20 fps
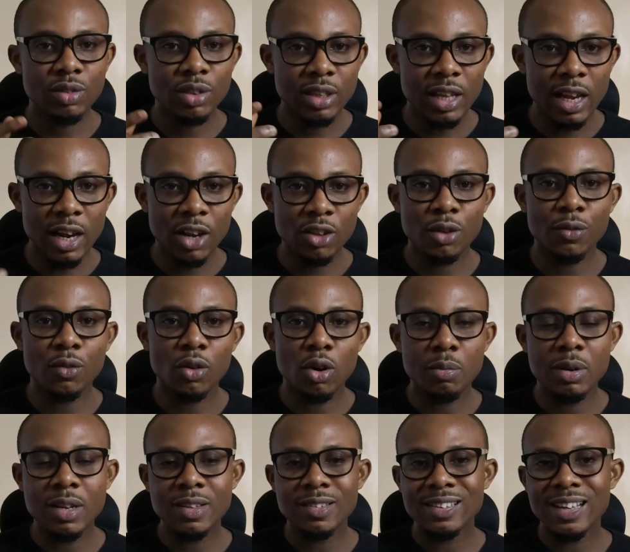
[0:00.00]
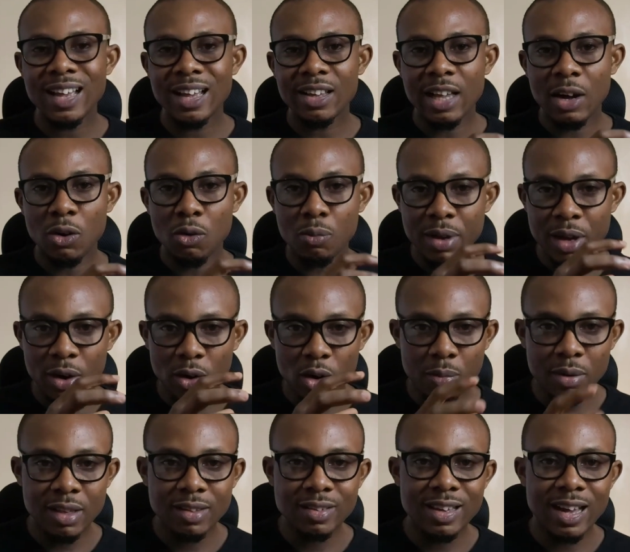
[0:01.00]
there are a lot of community, there will be a
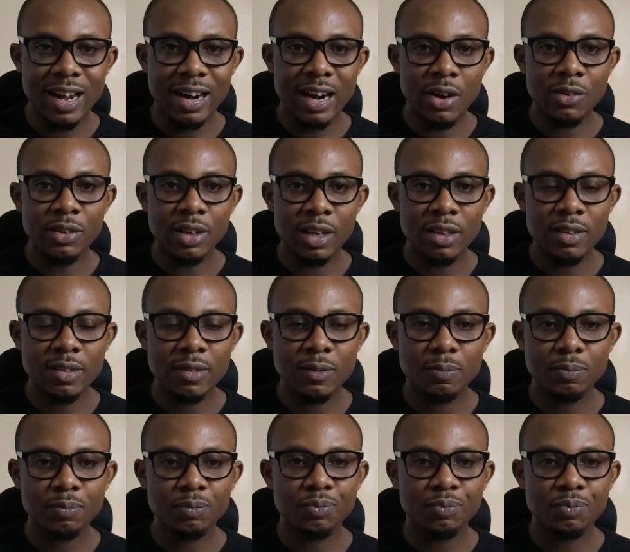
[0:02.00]
community around it.